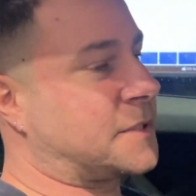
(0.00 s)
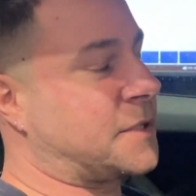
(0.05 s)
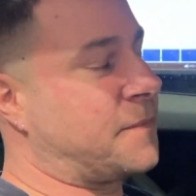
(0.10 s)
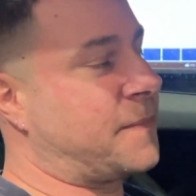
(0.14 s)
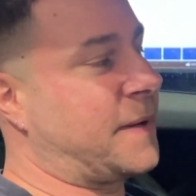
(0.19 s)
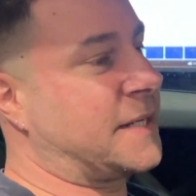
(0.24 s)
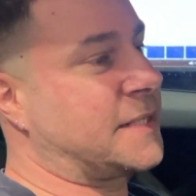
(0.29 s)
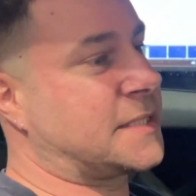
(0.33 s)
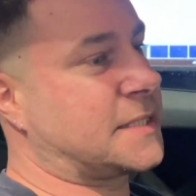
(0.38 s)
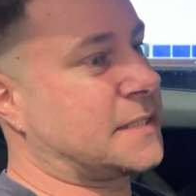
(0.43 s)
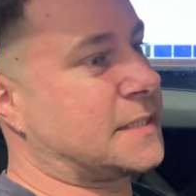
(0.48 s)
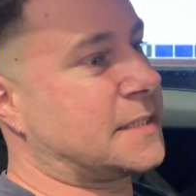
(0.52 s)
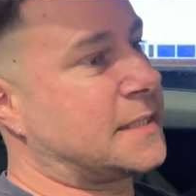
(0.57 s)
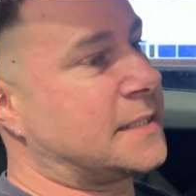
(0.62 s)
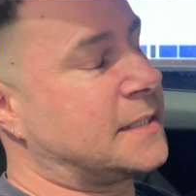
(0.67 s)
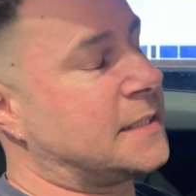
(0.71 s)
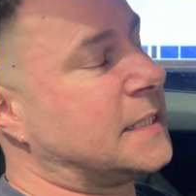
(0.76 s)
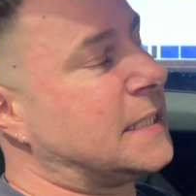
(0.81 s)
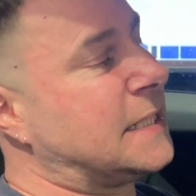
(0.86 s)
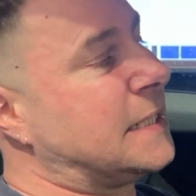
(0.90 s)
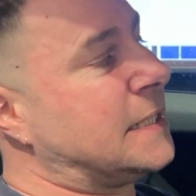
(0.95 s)
So
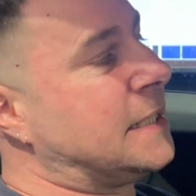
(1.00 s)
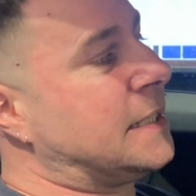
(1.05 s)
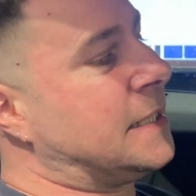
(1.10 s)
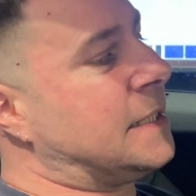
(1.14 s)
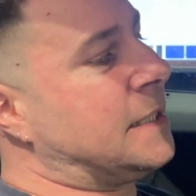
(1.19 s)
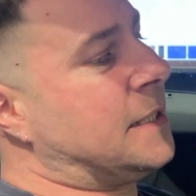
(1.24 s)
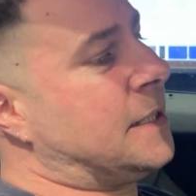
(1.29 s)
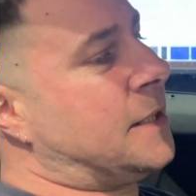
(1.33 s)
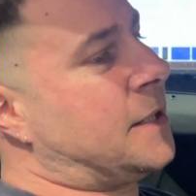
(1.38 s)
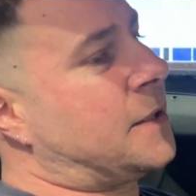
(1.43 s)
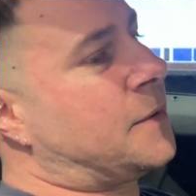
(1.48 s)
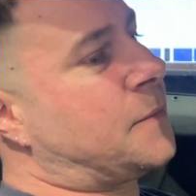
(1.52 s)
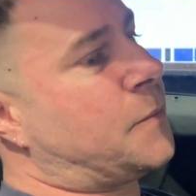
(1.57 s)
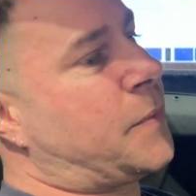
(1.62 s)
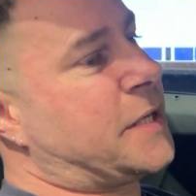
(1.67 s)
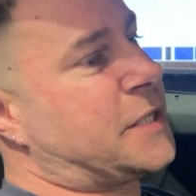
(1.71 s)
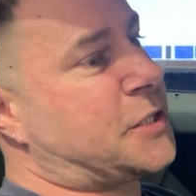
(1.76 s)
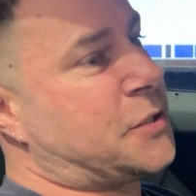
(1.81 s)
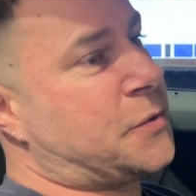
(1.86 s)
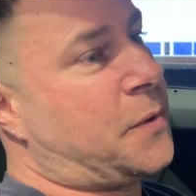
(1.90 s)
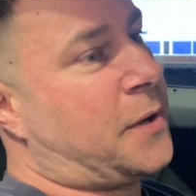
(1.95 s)
basically,
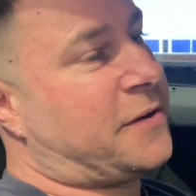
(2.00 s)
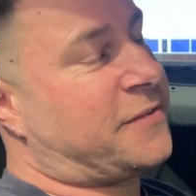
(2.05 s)
we do